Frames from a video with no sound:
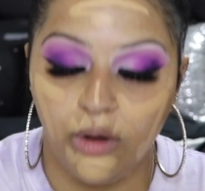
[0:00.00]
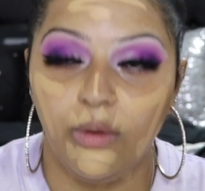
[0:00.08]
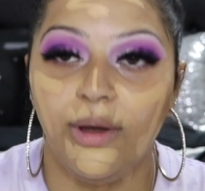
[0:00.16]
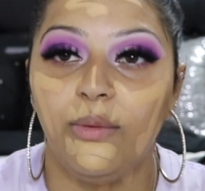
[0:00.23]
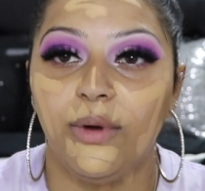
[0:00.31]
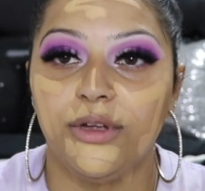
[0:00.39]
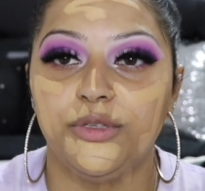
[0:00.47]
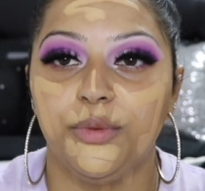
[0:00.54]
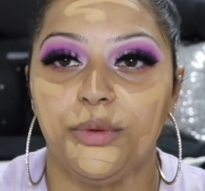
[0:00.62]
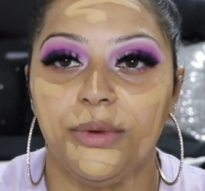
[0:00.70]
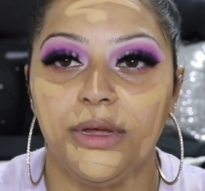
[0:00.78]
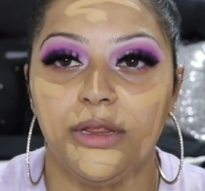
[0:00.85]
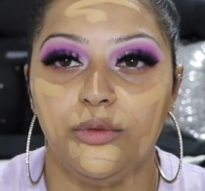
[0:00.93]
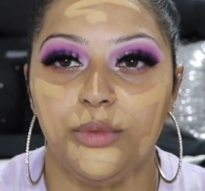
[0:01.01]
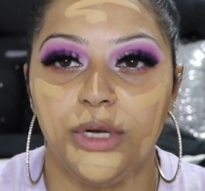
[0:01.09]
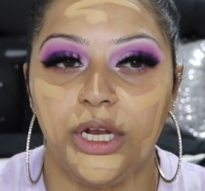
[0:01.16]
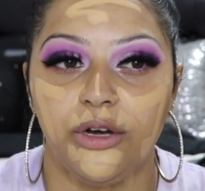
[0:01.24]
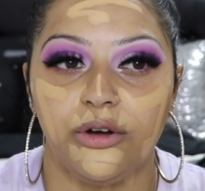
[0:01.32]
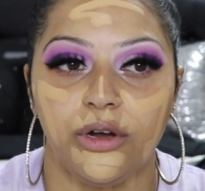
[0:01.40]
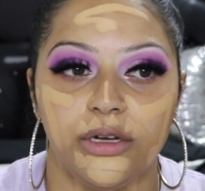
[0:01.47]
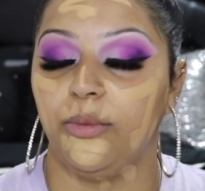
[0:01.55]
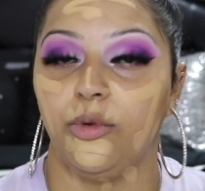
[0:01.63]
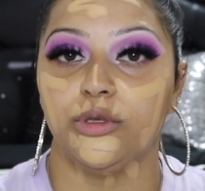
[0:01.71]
Oh, I want to put my illuminator on. I'm